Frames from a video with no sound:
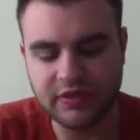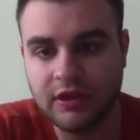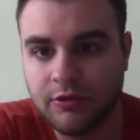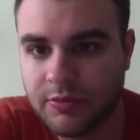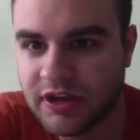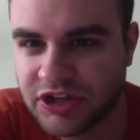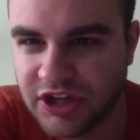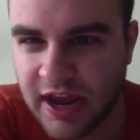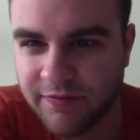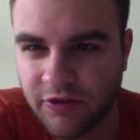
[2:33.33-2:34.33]
It would be a
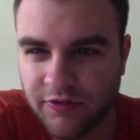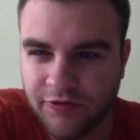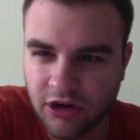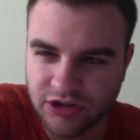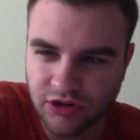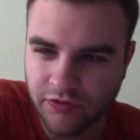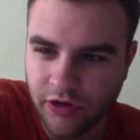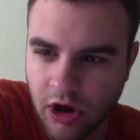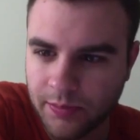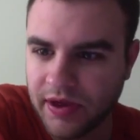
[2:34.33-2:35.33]
shame for a first
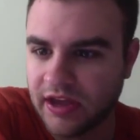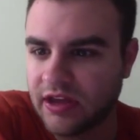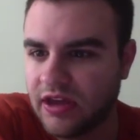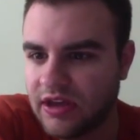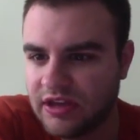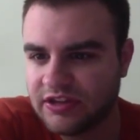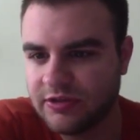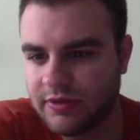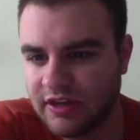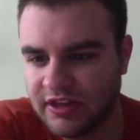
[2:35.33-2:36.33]
overall pick
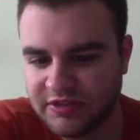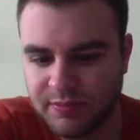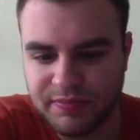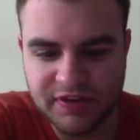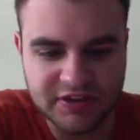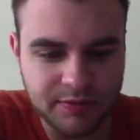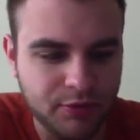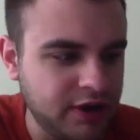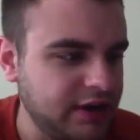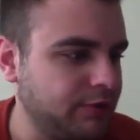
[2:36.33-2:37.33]
to be this
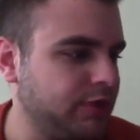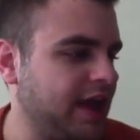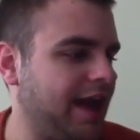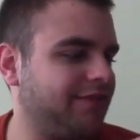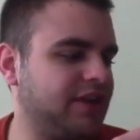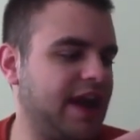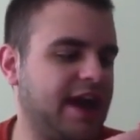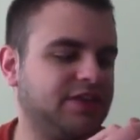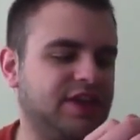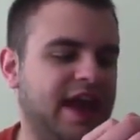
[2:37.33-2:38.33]
disappointing, and we haven't
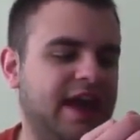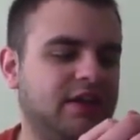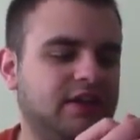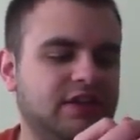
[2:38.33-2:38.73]
had that